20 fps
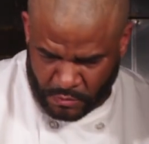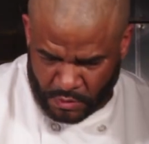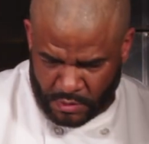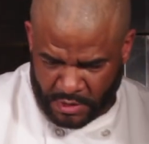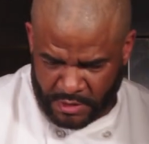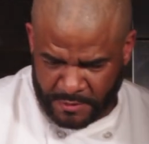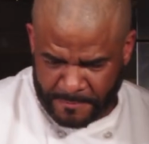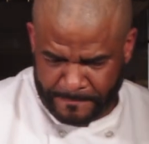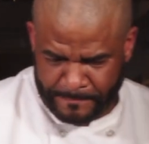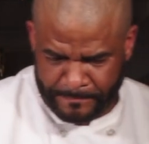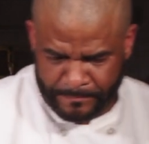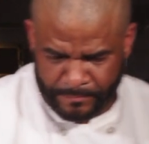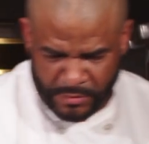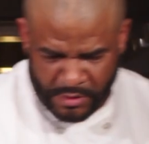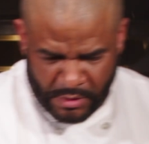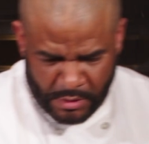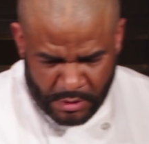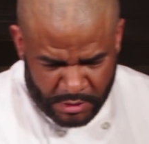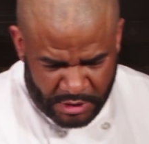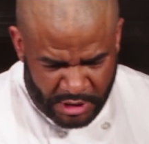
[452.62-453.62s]
All right.
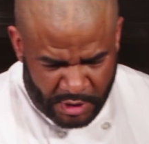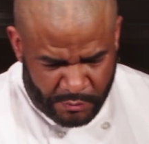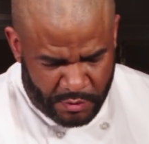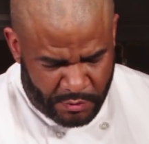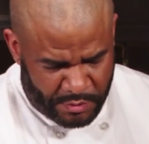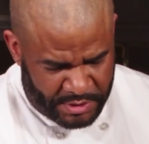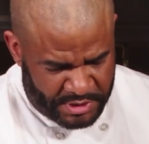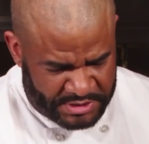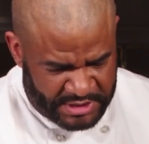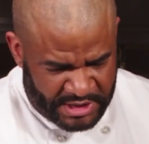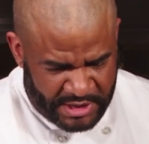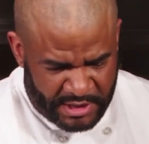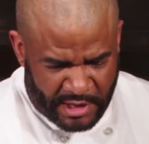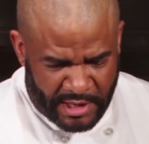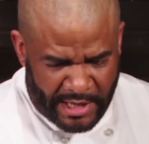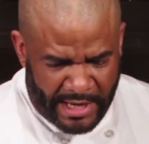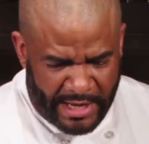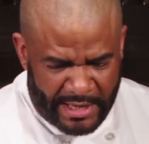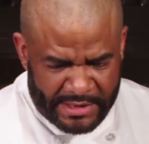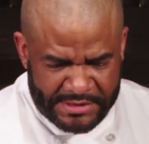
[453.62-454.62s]
Then we want to take
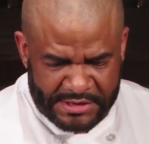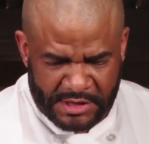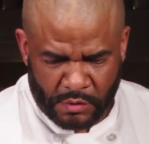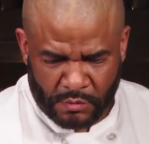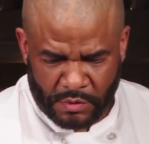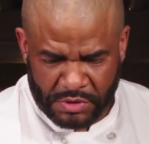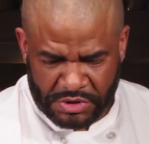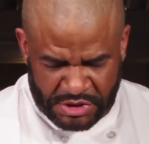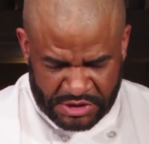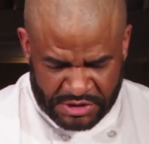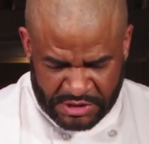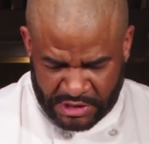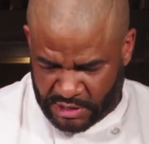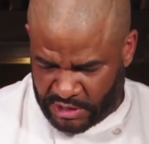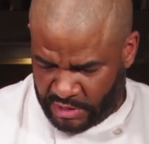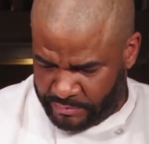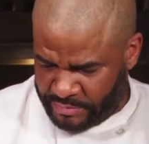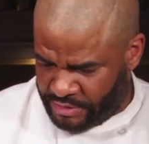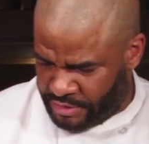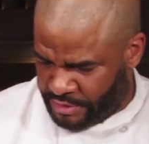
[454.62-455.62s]
our acid, which is the
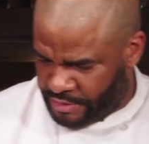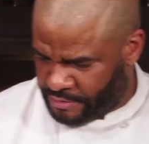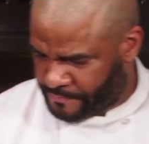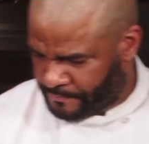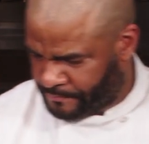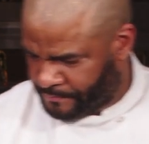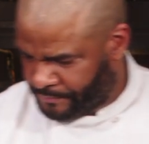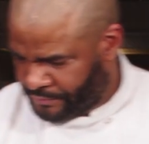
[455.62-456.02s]
lemon here.